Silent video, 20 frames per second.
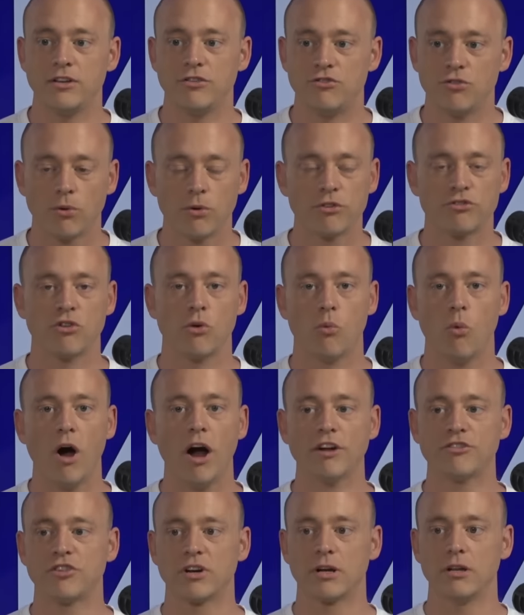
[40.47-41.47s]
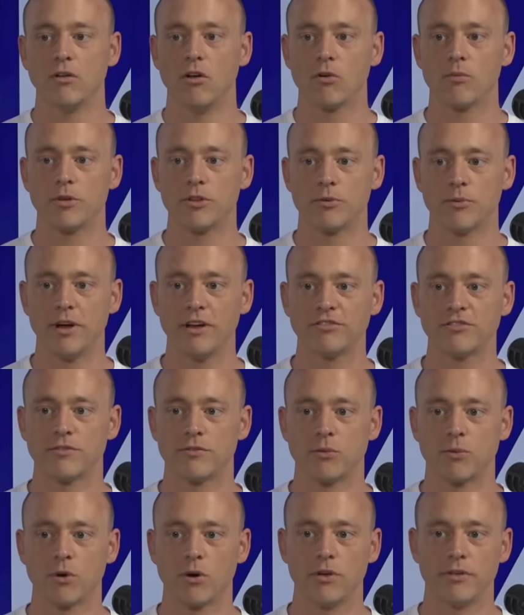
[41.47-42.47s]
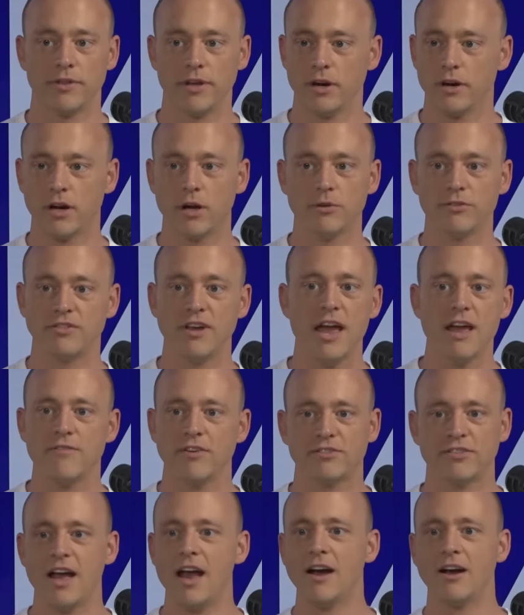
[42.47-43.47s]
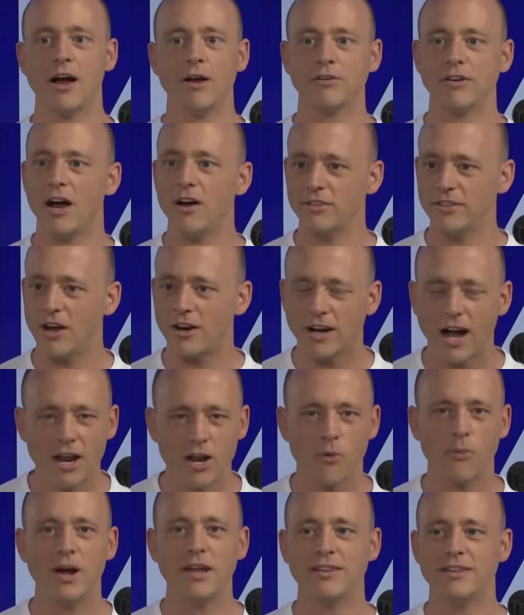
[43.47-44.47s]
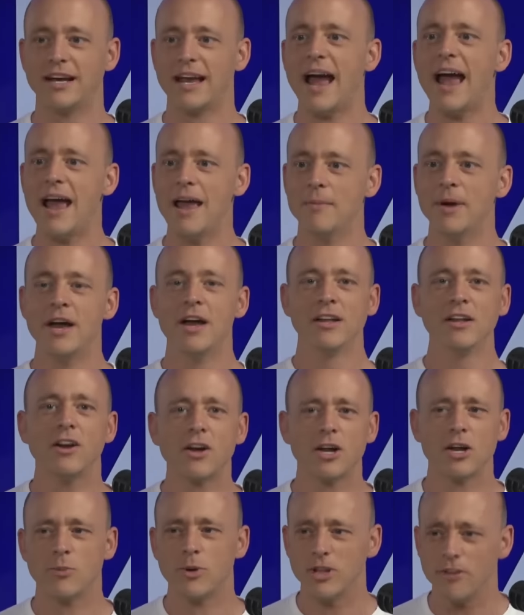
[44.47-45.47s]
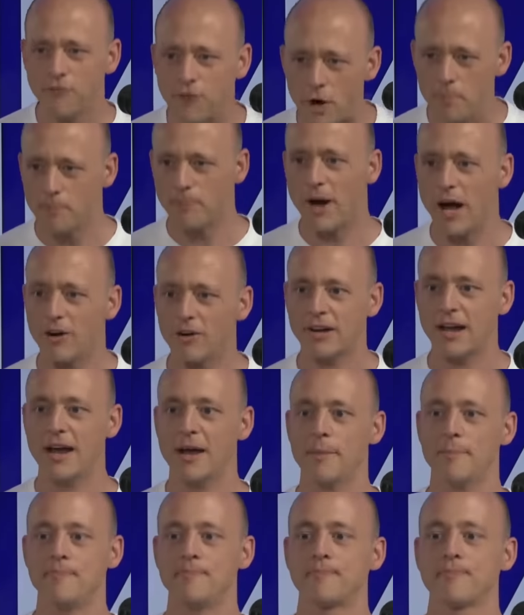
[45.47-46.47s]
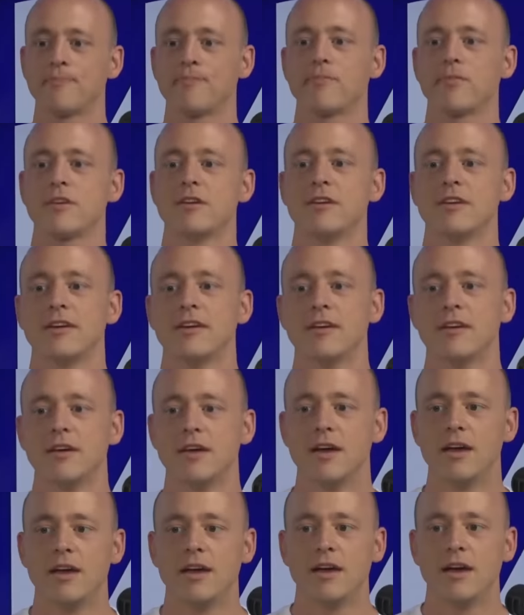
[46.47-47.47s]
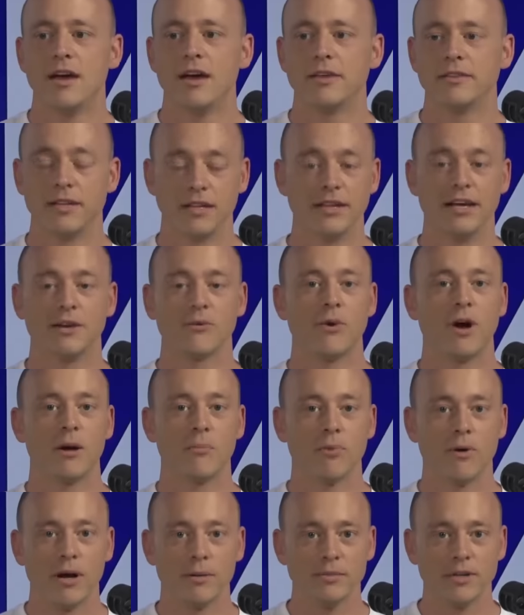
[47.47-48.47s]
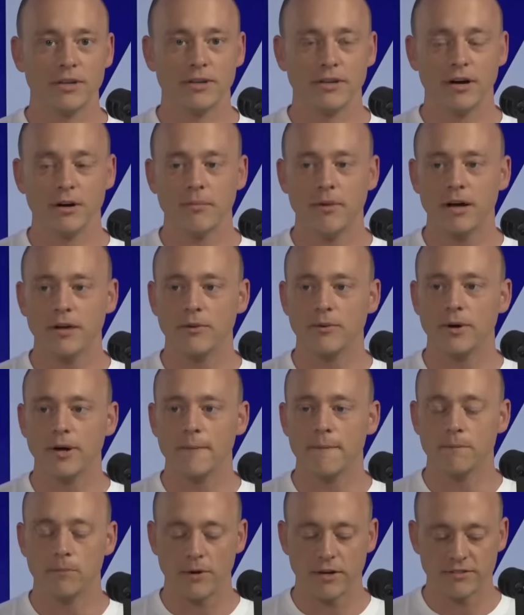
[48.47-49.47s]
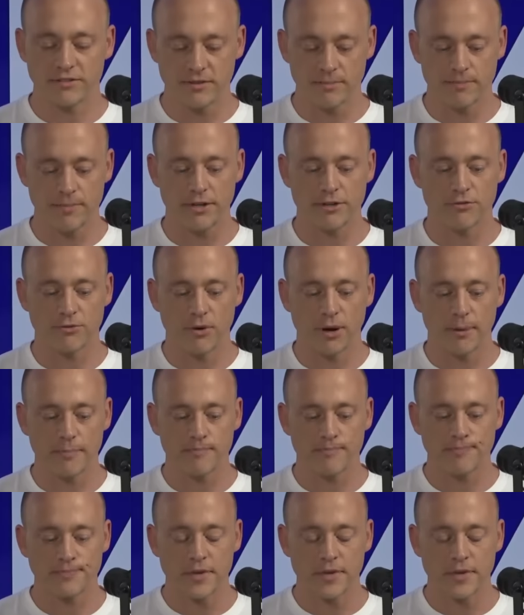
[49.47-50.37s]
Georgia, watching along with the rest of the world. And there goes Davis. There goes. Oh, they're going to win the game. They're going to win the football game. The late Rob Bramblett, there, by the way. Rest in peace, Rob.